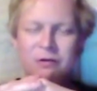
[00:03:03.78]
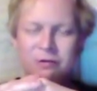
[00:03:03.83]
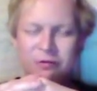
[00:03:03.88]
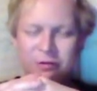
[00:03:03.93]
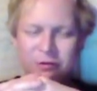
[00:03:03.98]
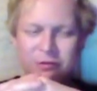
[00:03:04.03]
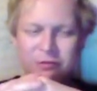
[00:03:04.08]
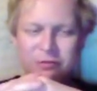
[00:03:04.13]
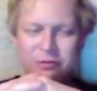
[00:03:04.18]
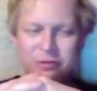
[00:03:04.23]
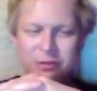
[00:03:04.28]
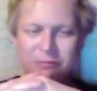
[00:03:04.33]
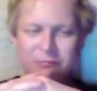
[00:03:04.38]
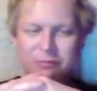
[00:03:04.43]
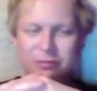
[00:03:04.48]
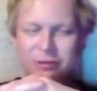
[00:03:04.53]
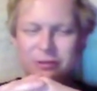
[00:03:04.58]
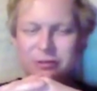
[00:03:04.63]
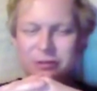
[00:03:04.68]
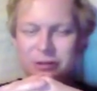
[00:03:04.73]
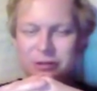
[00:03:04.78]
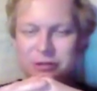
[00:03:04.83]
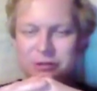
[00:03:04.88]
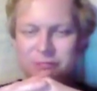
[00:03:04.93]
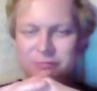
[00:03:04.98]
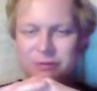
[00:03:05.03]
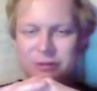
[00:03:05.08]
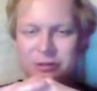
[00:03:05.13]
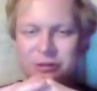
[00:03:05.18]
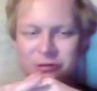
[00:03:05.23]
do some of the things
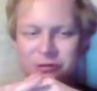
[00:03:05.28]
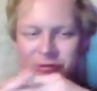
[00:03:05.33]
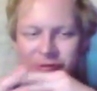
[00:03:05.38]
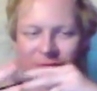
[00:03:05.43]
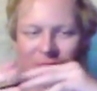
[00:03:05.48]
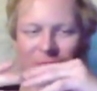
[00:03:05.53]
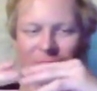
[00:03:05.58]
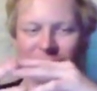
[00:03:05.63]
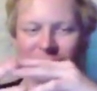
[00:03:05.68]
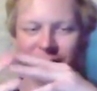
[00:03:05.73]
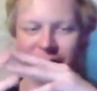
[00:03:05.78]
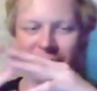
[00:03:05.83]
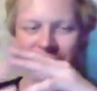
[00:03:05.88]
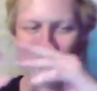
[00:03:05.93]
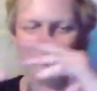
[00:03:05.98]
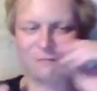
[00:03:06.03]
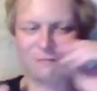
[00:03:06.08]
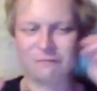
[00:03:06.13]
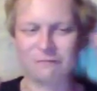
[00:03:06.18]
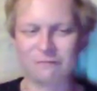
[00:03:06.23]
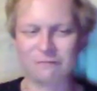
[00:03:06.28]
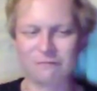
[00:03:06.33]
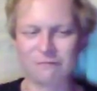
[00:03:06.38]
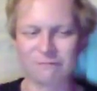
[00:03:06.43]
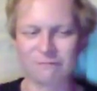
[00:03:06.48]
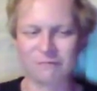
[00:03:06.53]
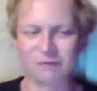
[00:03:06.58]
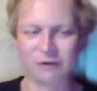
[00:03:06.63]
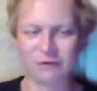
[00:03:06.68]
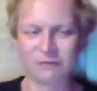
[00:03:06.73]
that we do, like
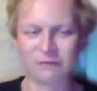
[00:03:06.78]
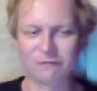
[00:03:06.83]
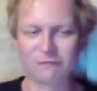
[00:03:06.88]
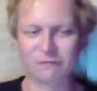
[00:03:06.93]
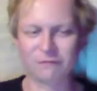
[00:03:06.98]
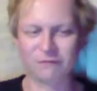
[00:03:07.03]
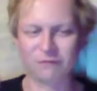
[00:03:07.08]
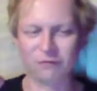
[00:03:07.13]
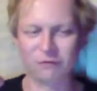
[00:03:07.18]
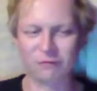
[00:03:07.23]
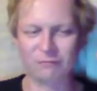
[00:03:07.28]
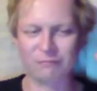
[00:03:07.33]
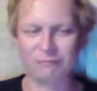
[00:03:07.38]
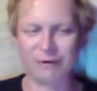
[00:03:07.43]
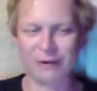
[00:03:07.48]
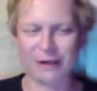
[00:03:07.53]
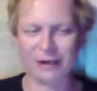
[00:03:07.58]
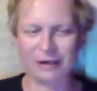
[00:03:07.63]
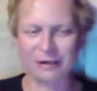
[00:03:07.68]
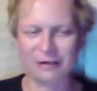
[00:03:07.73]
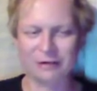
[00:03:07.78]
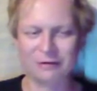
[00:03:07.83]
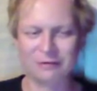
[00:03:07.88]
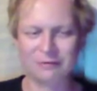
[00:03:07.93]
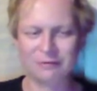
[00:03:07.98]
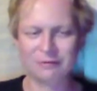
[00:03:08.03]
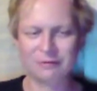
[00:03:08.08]
vote for bad